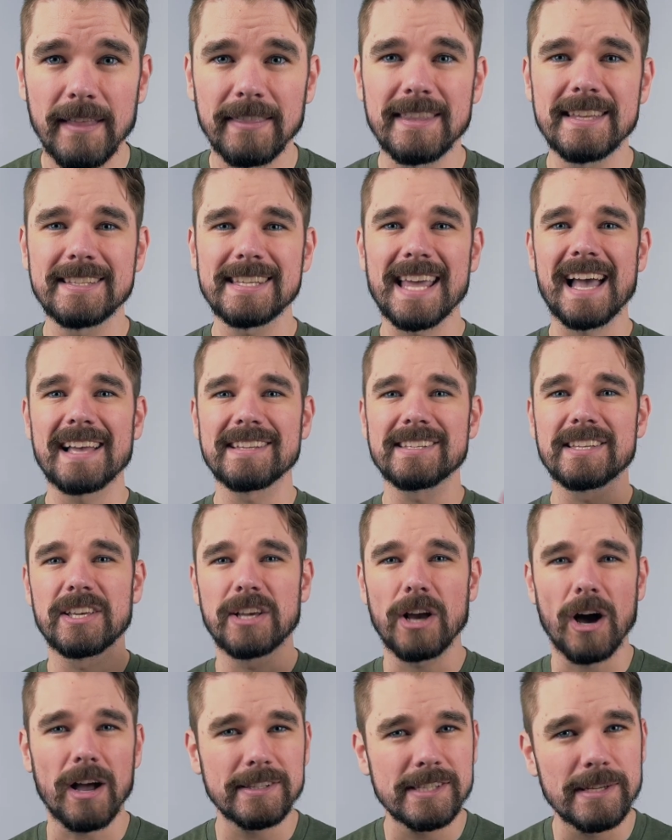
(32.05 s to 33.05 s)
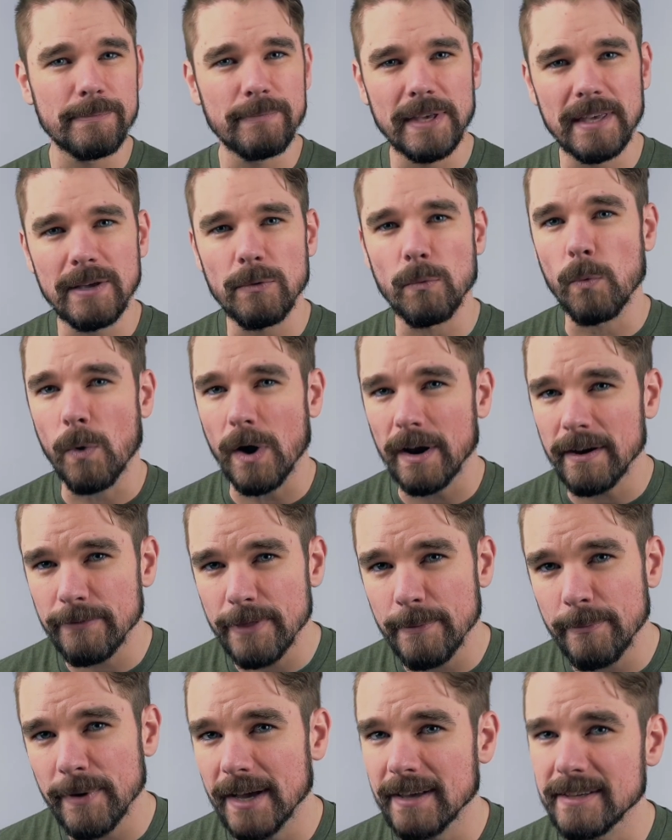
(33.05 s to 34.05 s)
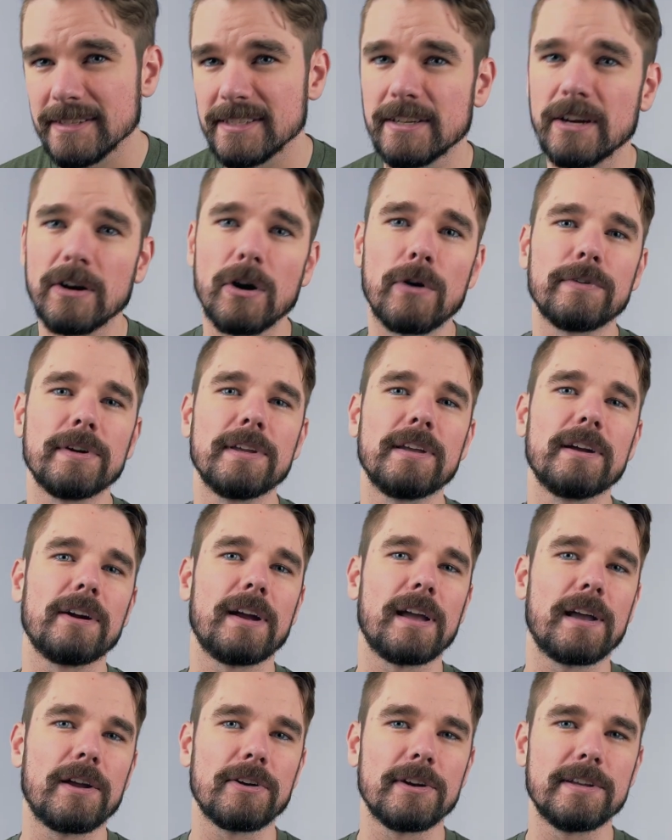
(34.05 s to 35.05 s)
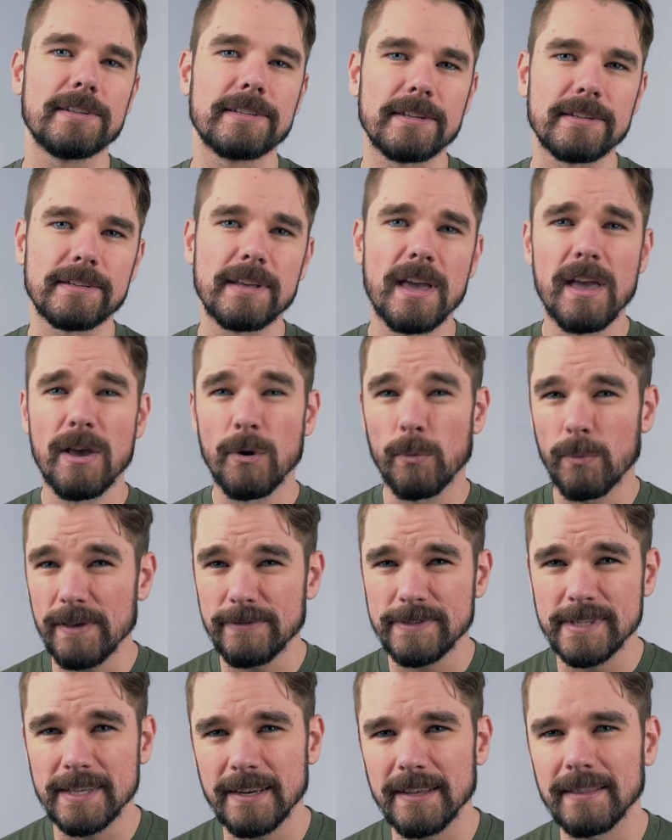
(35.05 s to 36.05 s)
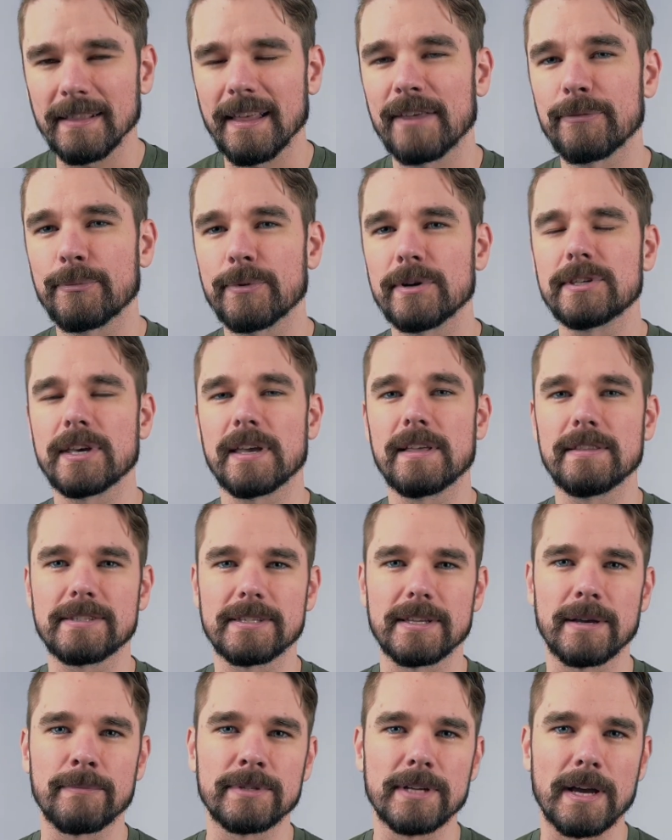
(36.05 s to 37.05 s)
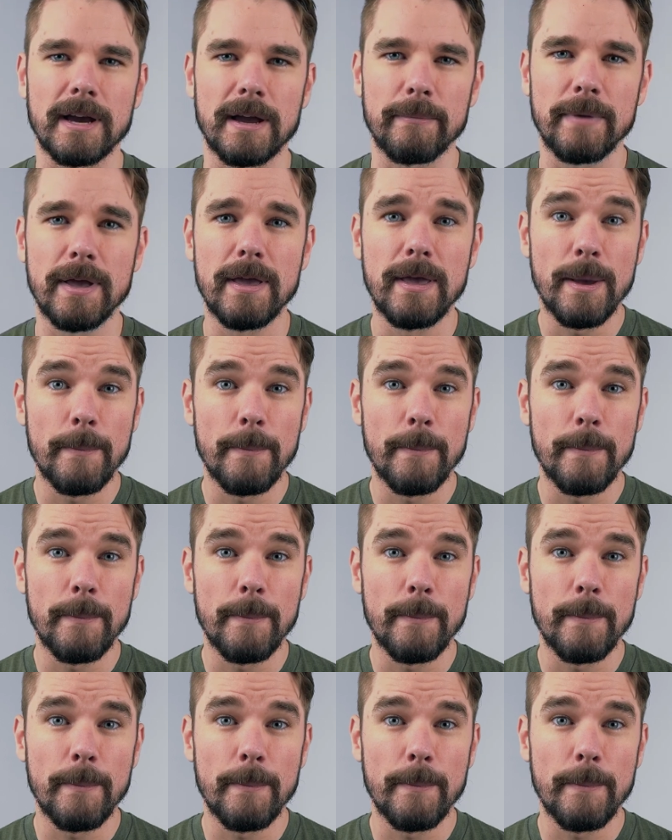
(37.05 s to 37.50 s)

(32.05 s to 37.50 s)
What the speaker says: This has got to be one of the biggest year over year increases we've seen in Lethbridge in some time.